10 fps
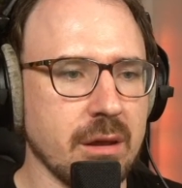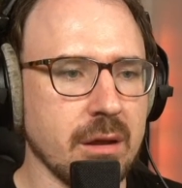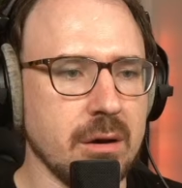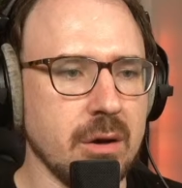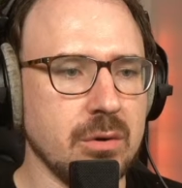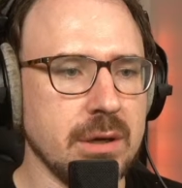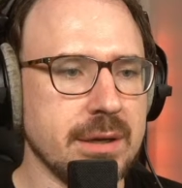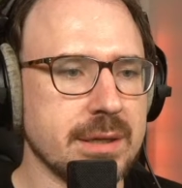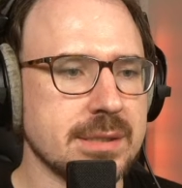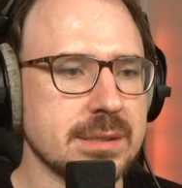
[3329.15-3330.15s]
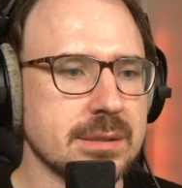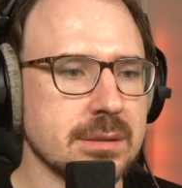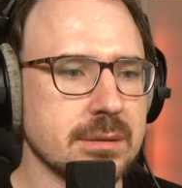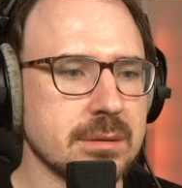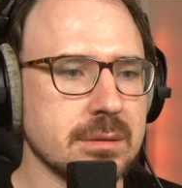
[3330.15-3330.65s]
loneliness
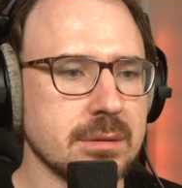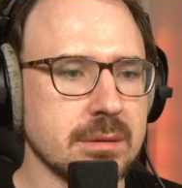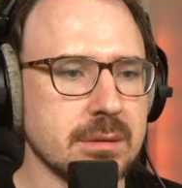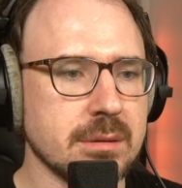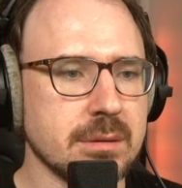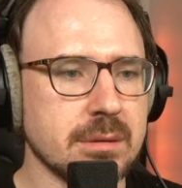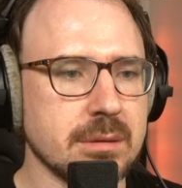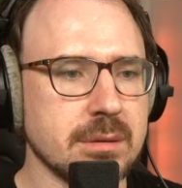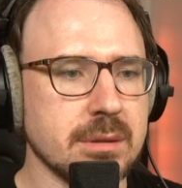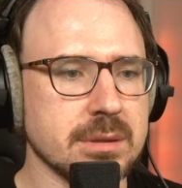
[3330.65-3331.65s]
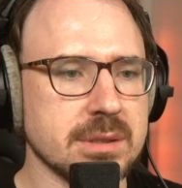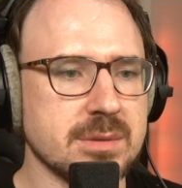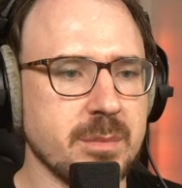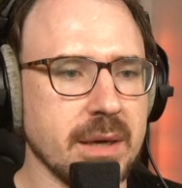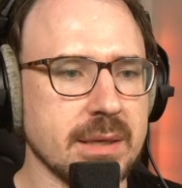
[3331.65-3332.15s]
in
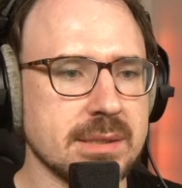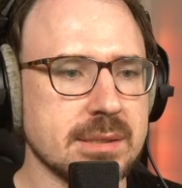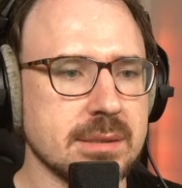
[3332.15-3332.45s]
space.